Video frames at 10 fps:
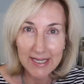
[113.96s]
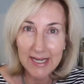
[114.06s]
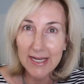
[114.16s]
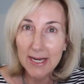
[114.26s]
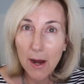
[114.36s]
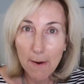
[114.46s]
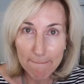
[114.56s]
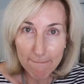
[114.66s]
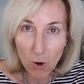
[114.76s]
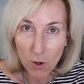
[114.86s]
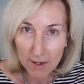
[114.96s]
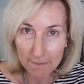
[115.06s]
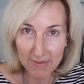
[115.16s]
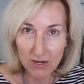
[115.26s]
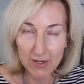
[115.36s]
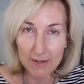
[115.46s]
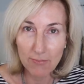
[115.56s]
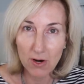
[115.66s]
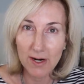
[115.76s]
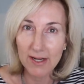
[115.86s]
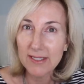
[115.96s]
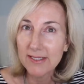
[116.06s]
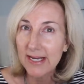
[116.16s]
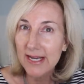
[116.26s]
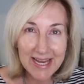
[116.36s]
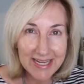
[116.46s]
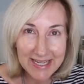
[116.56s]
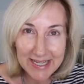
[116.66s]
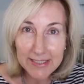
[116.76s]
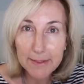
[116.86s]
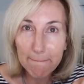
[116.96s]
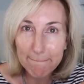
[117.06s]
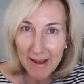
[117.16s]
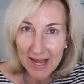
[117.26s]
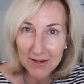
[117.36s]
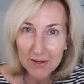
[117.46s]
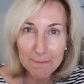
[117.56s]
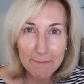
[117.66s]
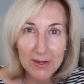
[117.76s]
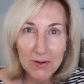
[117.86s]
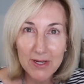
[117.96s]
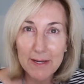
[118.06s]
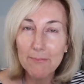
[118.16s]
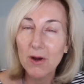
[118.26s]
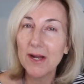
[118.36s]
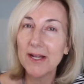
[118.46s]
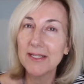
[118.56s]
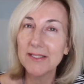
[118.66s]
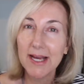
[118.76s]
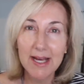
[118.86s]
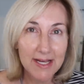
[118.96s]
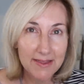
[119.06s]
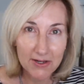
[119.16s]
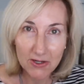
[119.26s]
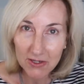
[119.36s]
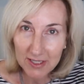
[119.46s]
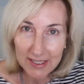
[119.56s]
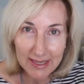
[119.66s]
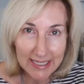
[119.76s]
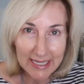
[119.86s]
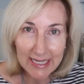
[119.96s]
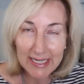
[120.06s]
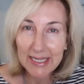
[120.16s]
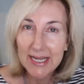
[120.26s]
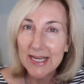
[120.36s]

need more beauty products, it needs better beauty products that are clean,